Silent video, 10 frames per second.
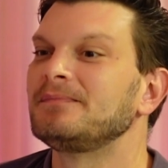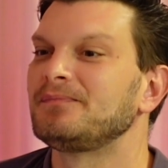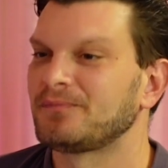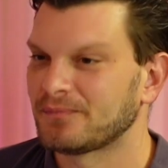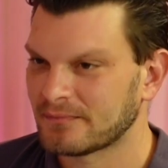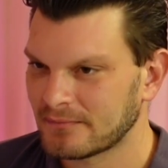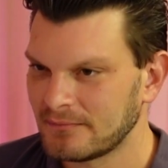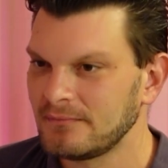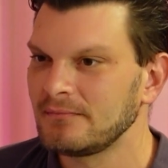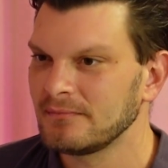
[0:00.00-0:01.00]
I'm going to do a
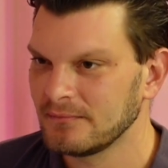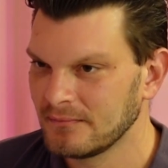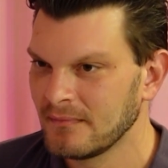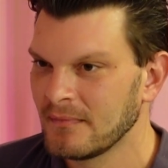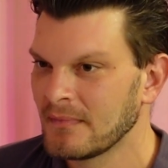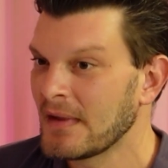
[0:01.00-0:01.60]
cooking segment.